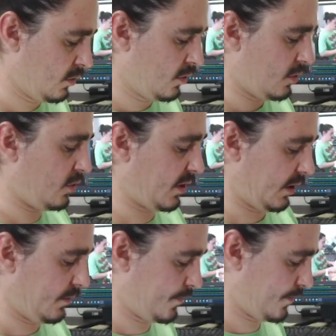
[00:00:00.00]
Okay,
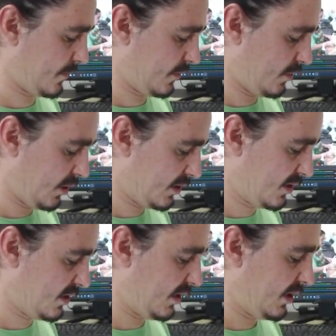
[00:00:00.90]
so let's
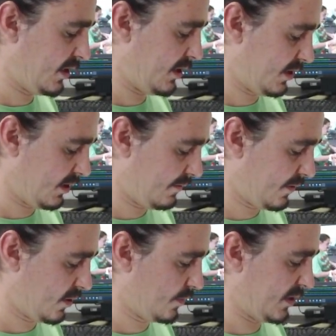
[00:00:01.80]
see if
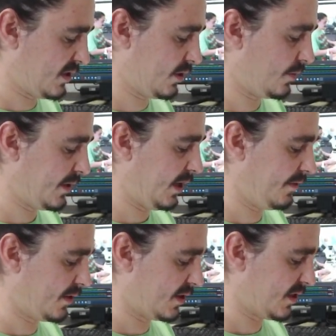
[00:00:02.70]
it's still
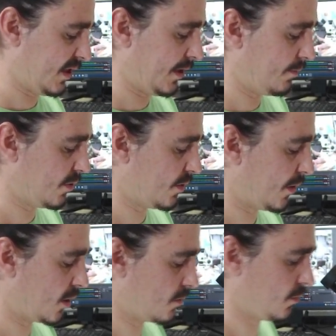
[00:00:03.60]
behaving the same with the
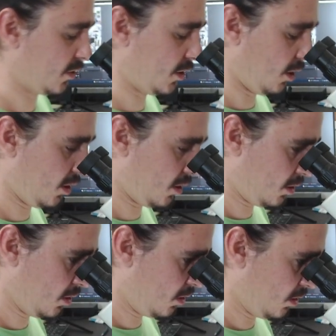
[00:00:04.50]
bottom board gone.
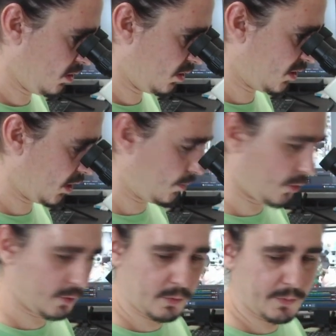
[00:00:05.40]
The top
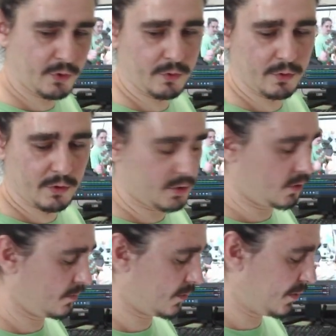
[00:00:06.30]
board will boot
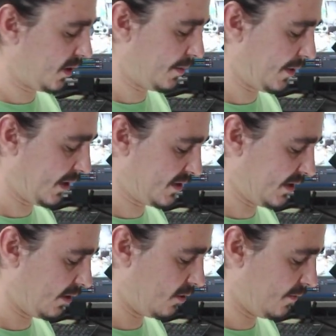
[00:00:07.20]
completely by
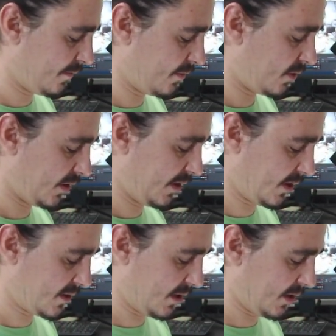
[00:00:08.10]
itself on the
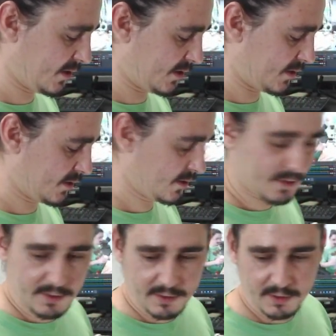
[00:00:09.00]
excess,
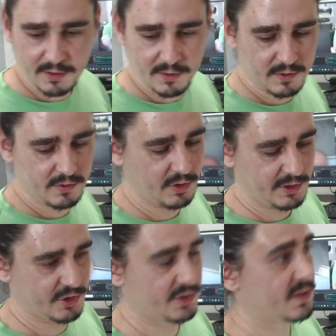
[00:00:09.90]
so I
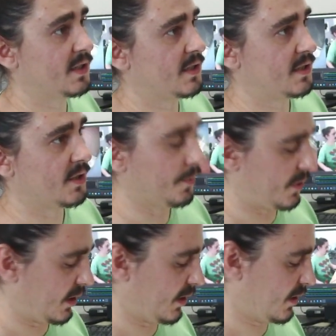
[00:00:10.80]
should see
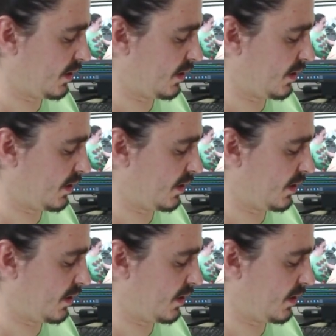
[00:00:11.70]
something